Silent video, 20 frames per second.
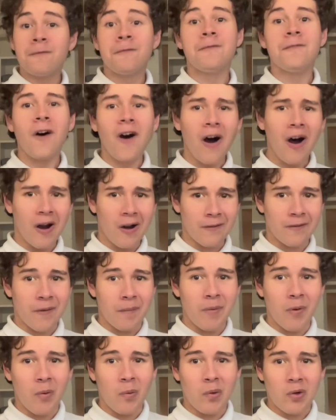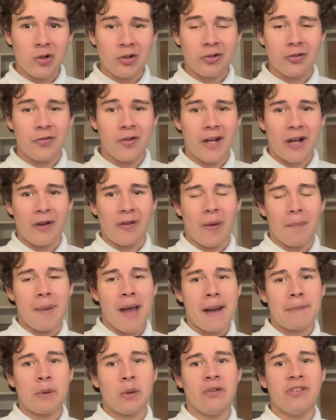Far from the worst figure that
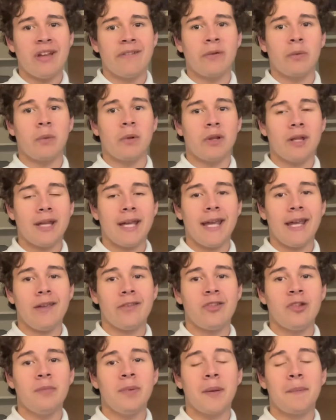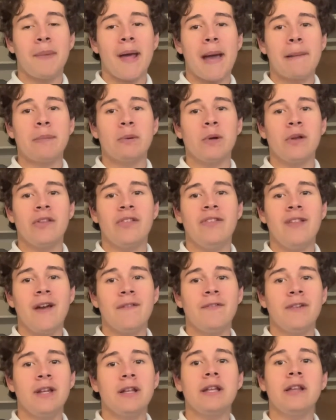Papo has ever released, but Papo has
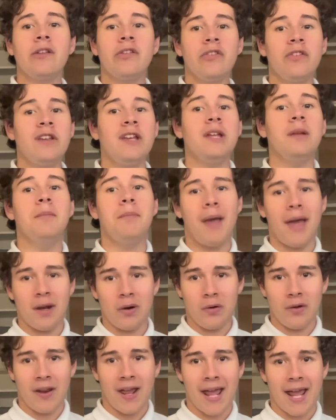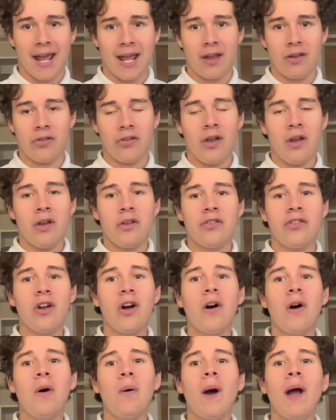definitely seen better days.
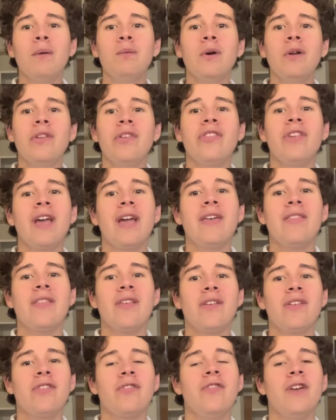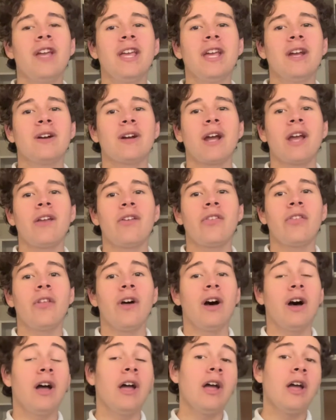So I wouldn't say this figure is
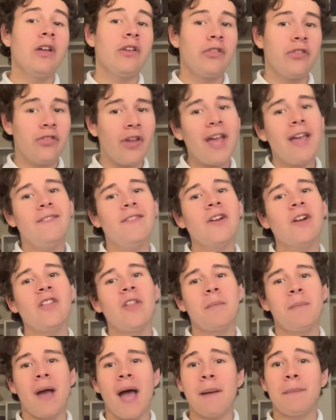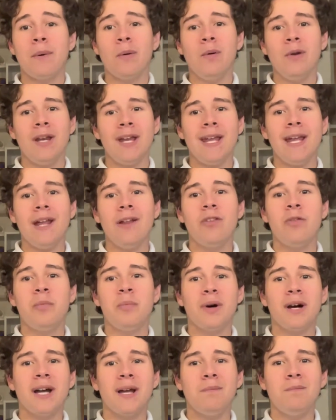the savior that Papo needs,
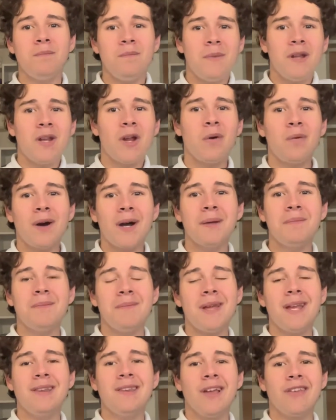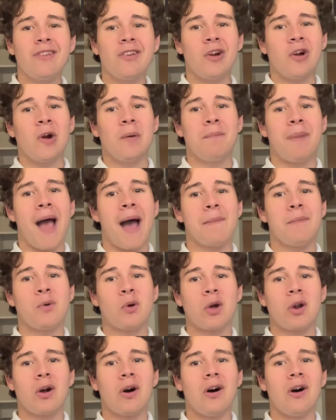but you know what? It doesn't hurt Papo
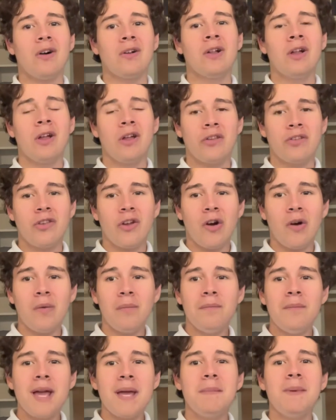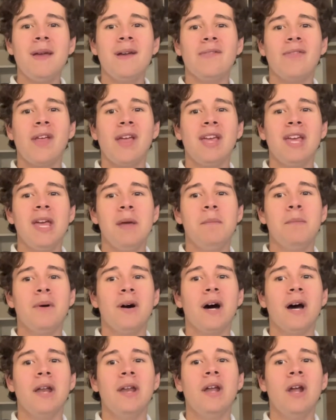at all. So maybe if they keep
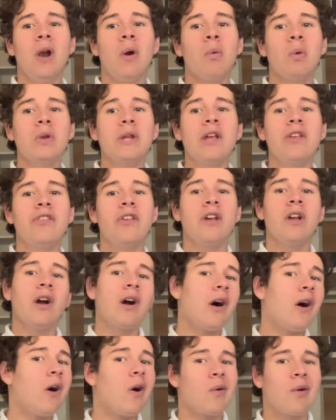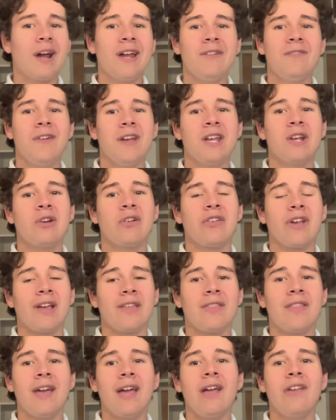on releasing alright figures
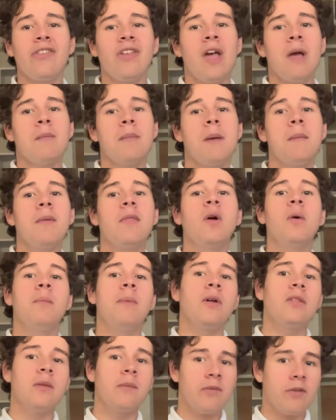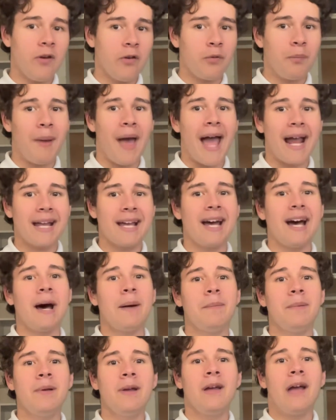like this, maybe they'll build themselves back
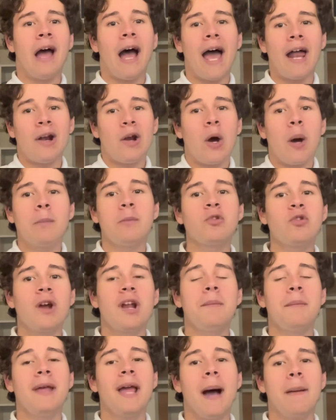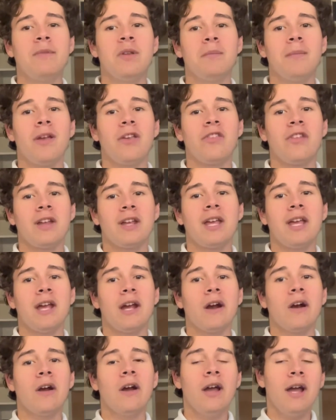up. I don't know, I'm just trying to be optimistic
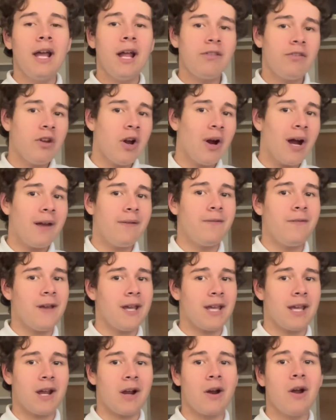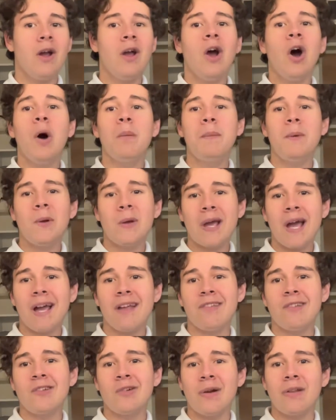here. It's an alright figure. Hope you
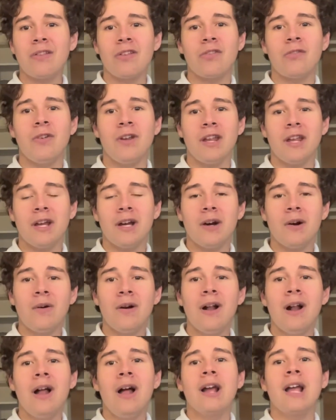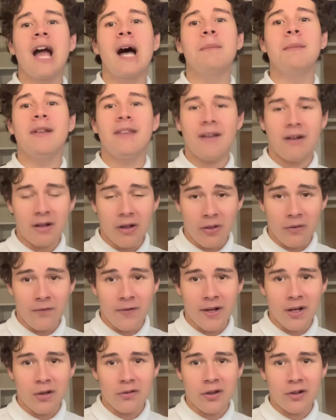guys enjoyed this video. Comment down other
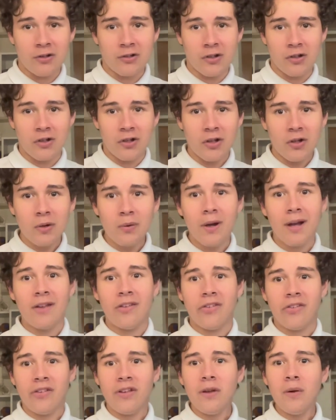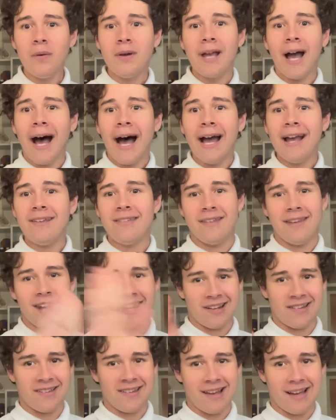videos I should do, and see you guys
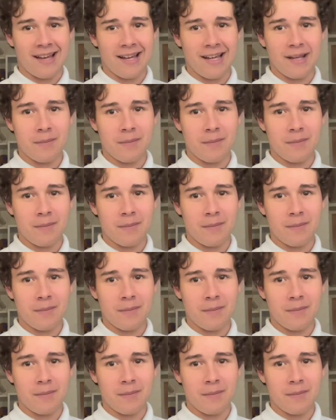next time.